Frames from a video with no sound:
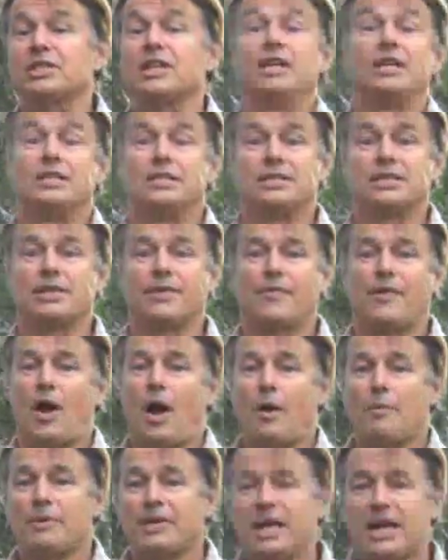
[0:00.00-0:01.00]
tons of
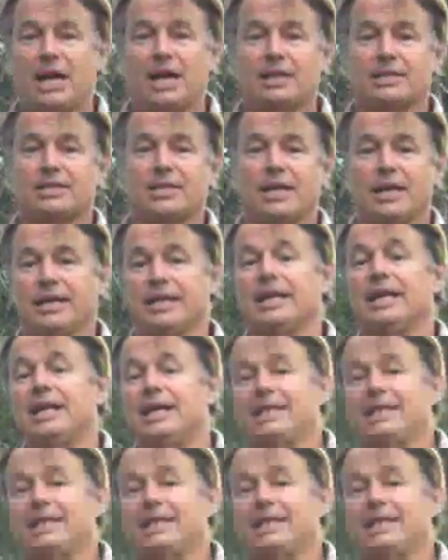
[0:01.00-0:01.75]
carbon dioxide.